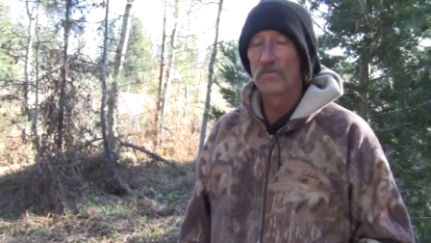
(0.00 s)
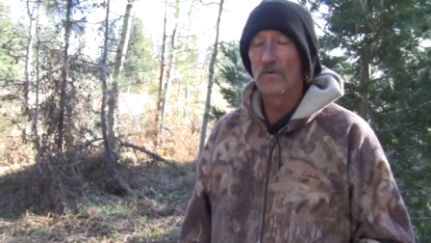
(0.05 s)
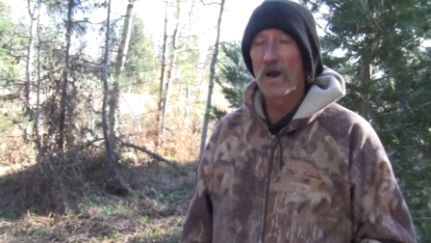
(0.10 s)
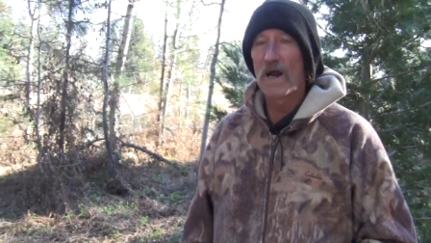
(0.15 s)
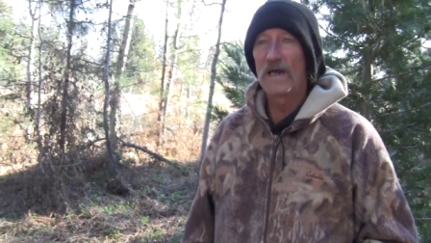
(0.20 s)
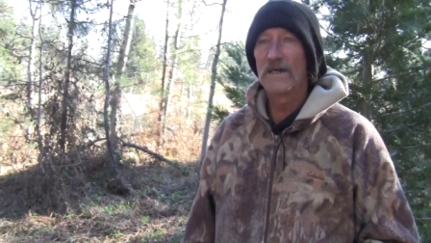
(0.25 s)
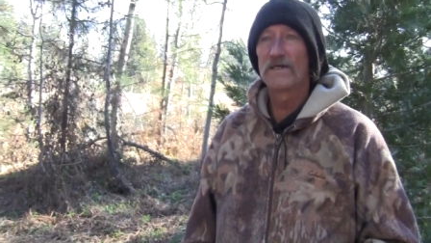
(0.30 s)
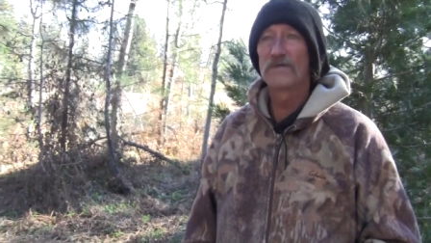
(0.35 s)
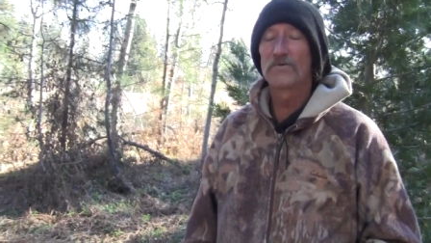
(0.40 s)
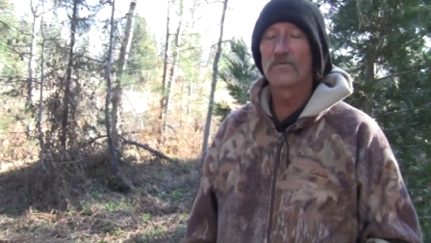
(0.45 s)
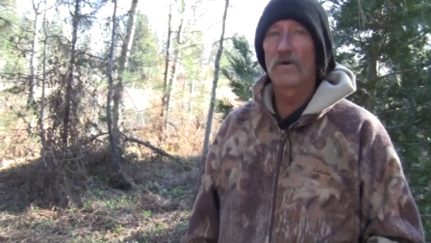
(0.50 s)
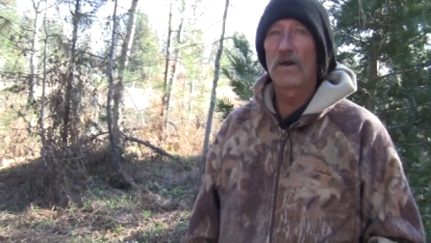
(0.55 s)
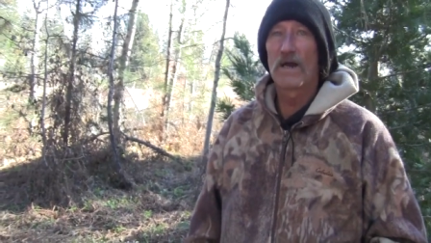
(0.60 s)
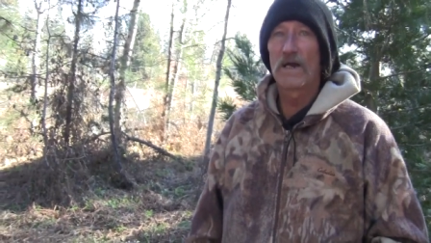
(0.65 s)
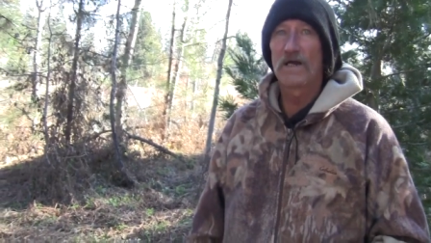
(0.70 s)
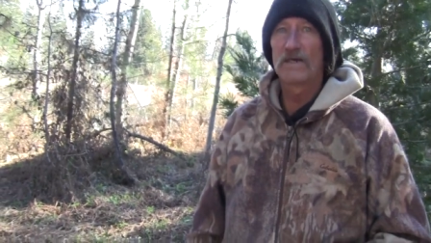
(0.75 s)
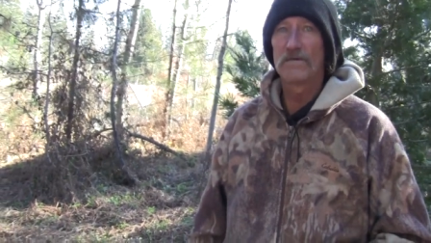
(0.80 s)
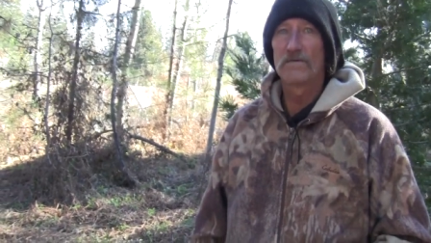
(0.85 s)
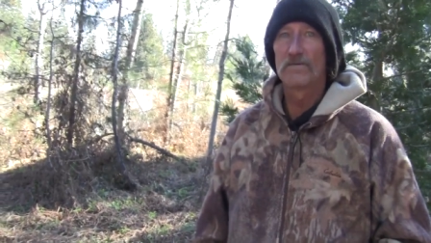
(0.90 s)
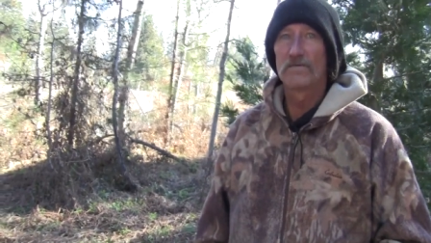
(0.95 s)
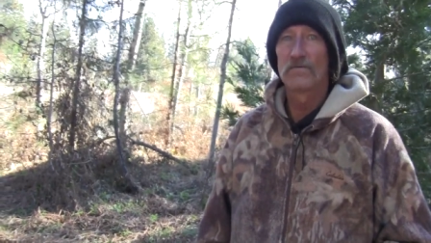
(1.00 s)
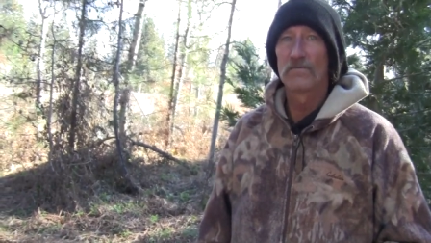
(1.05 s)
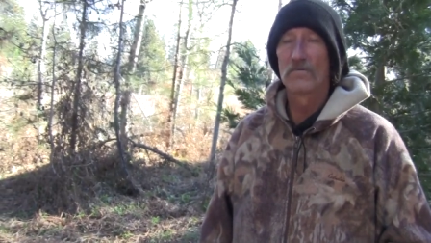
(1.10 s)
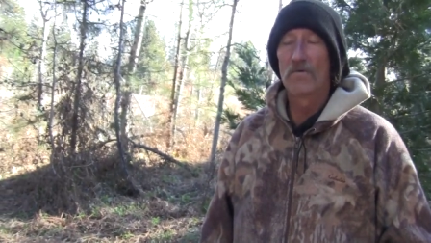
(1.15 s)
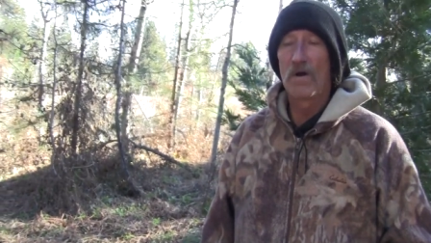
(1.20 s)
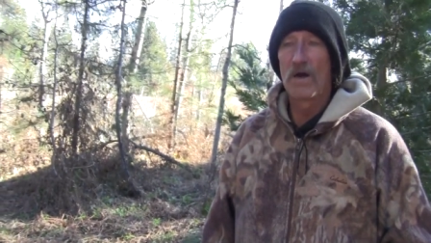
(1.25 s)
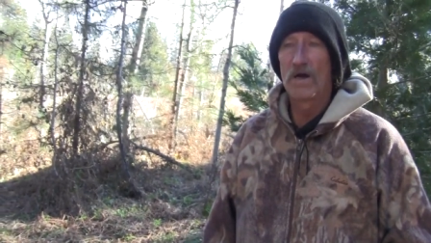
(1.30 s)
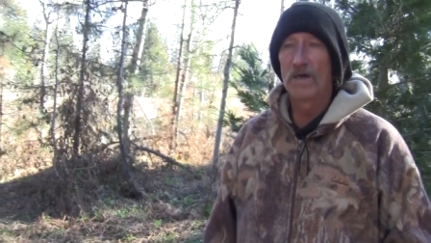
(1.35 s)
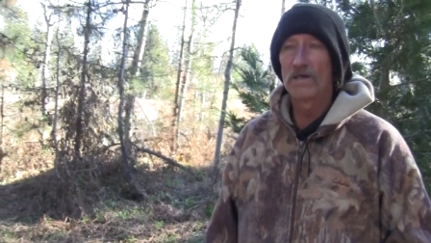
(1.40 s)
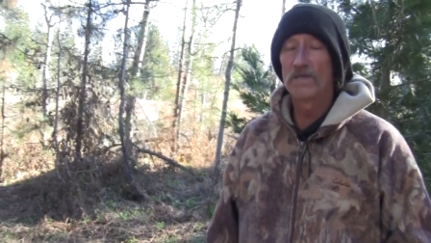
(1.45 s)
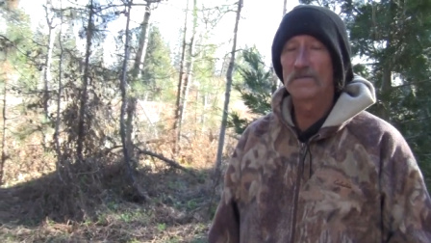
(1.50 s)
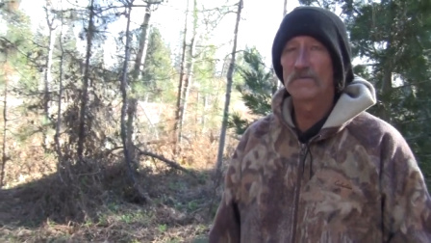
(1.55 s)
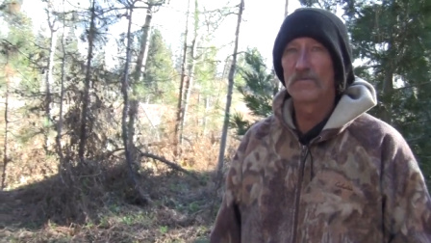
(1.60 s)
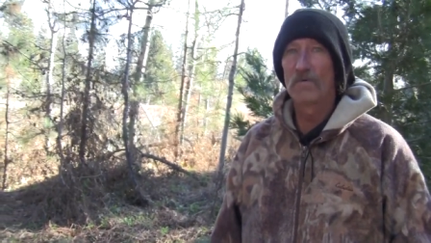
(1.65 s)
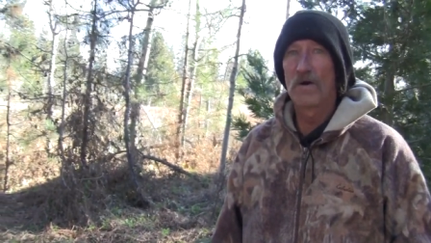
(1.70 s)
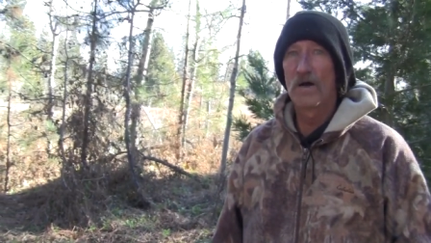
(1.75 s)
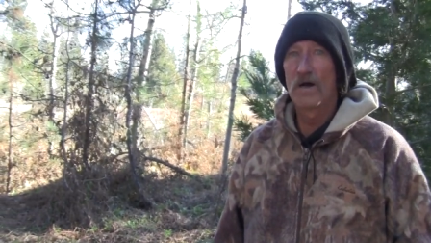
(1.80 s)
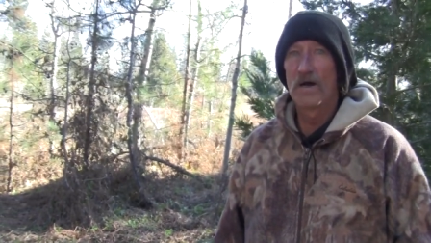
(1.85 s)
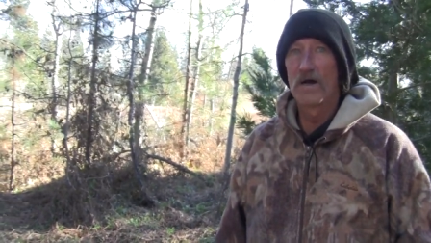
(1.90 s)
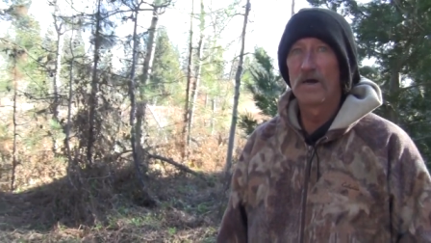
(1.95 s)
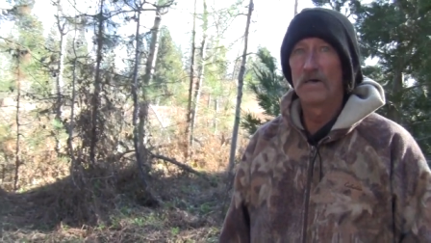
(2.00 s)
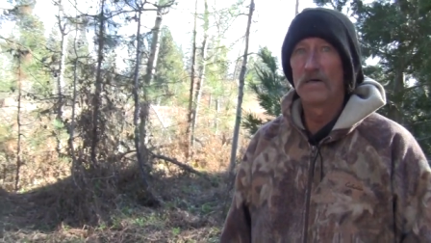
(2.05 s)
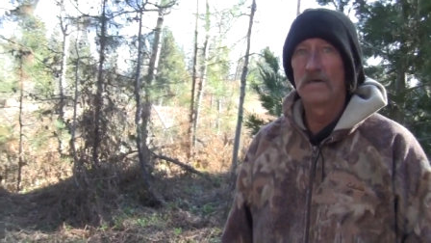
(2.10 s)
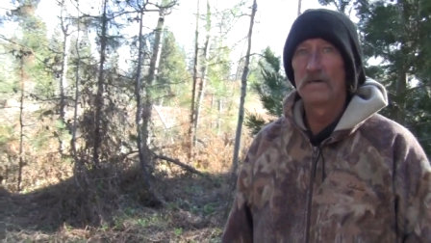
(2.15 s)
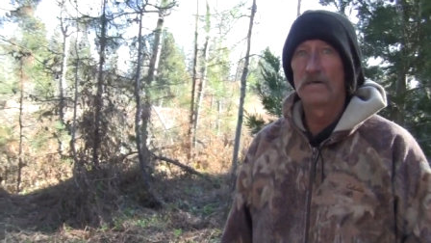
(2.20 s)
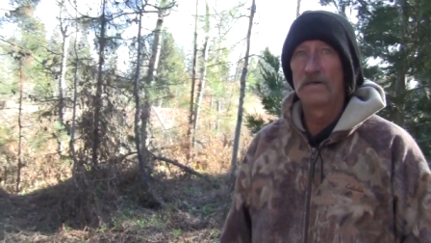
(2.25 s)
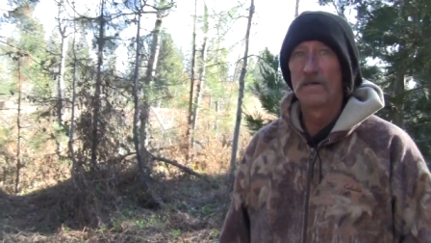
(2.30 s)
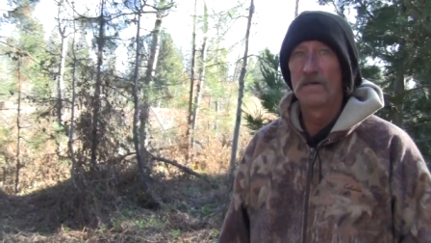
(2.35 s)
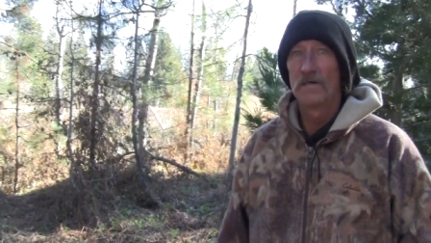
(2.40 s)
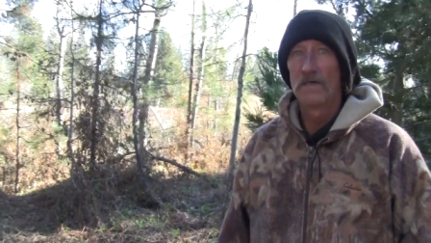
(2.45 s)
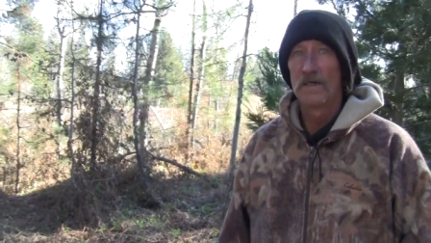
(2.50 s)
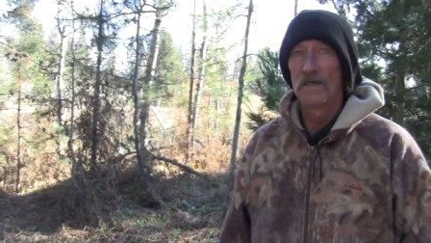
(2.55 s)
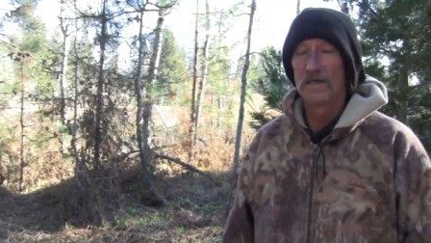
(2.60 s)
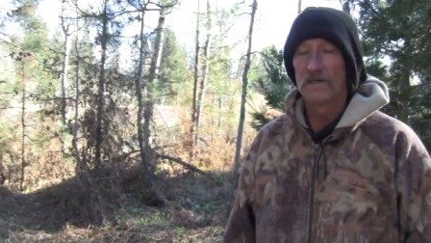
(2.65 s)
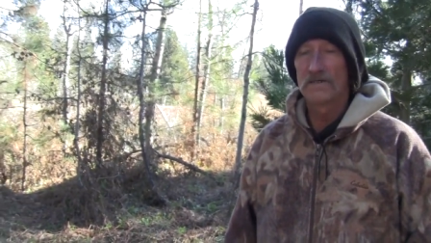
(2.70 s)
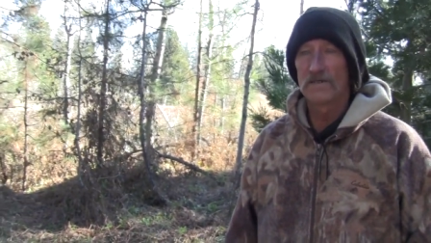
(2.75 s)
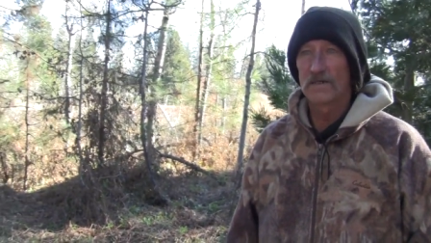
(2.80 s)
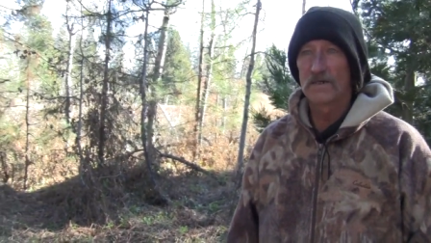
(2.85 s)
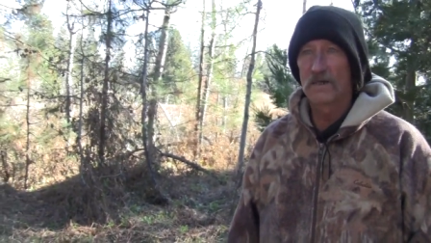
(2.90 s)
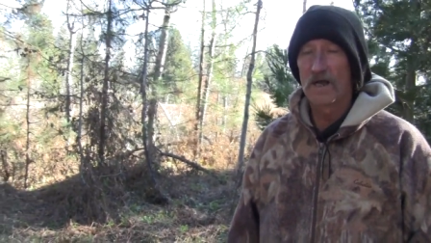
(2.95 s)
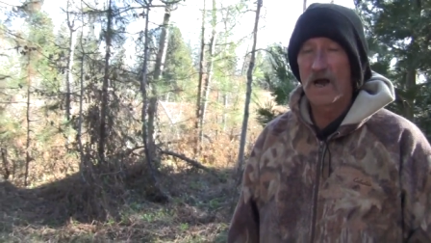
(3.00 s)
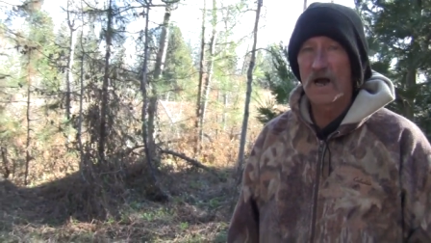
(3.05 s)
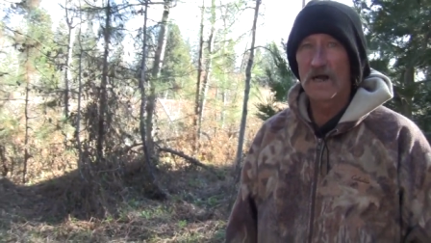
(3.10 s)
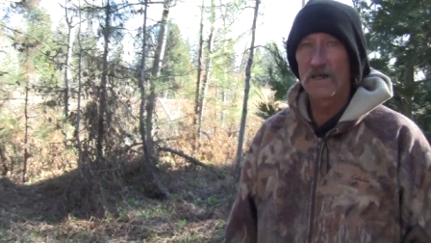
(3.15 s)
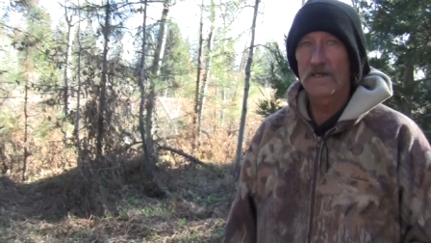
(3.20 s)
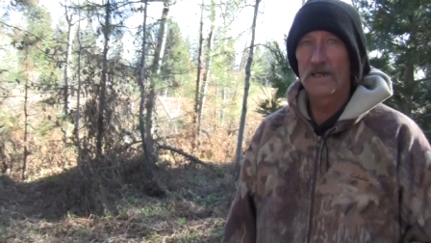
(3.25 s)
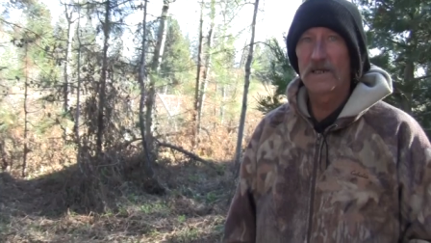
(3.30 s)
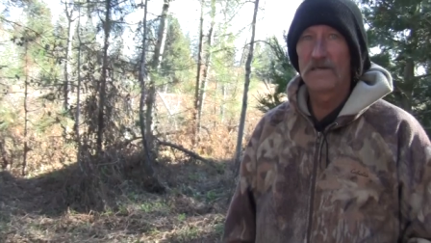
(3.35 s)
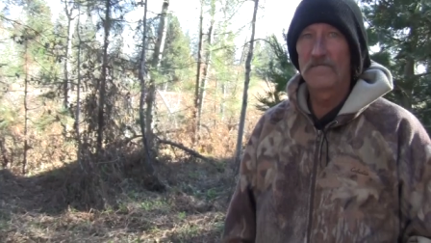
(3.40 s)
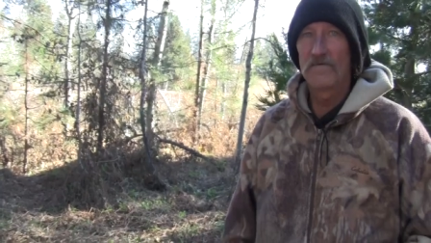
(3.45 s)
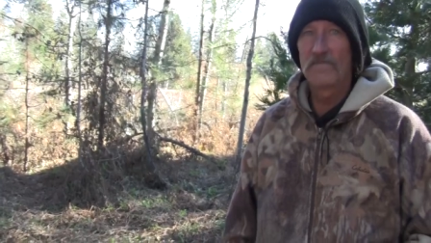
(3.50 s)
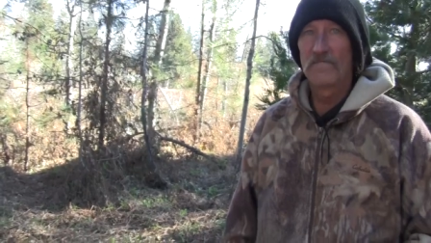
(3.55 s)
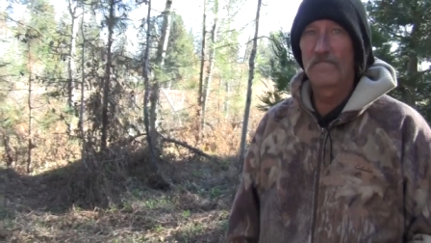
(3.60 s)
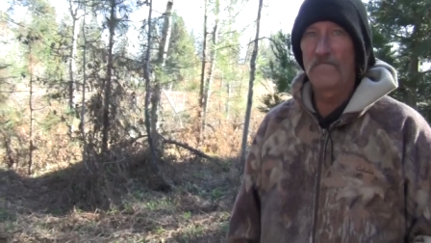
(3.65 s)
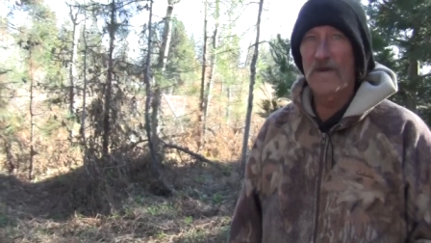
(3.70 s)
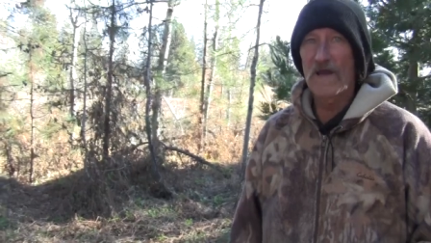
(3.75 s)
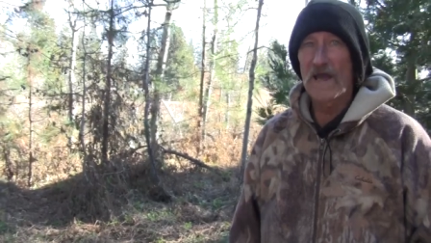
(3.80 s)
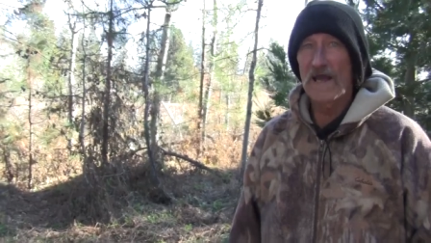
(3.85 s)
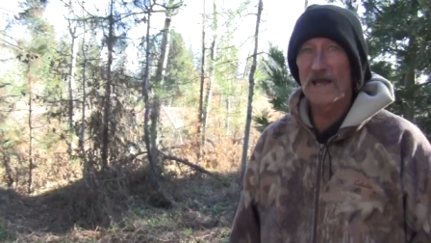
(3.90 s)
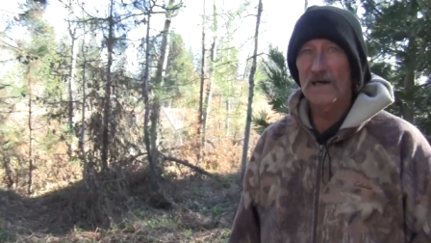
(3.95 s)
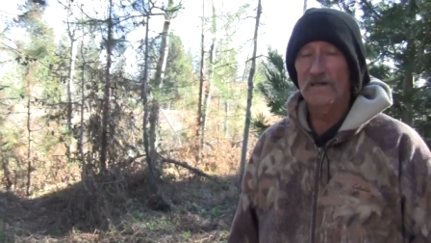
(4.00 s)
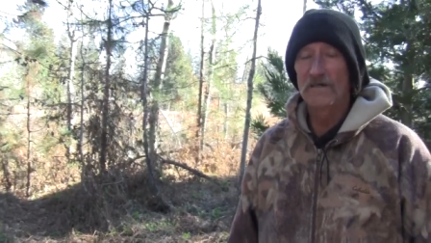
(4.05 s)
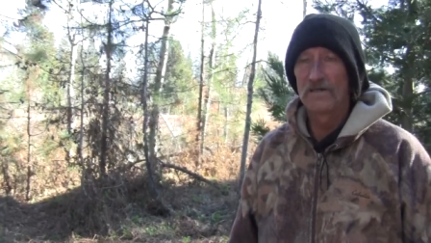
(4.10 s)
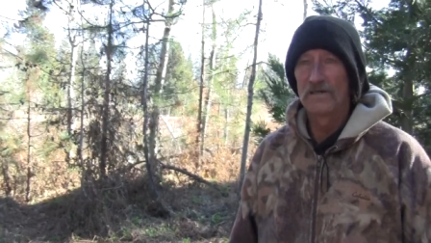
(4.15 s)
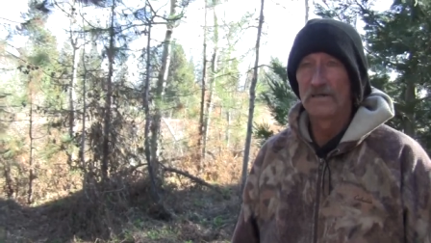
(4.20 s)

Right is right, wrong is wrong, is a God-given fact.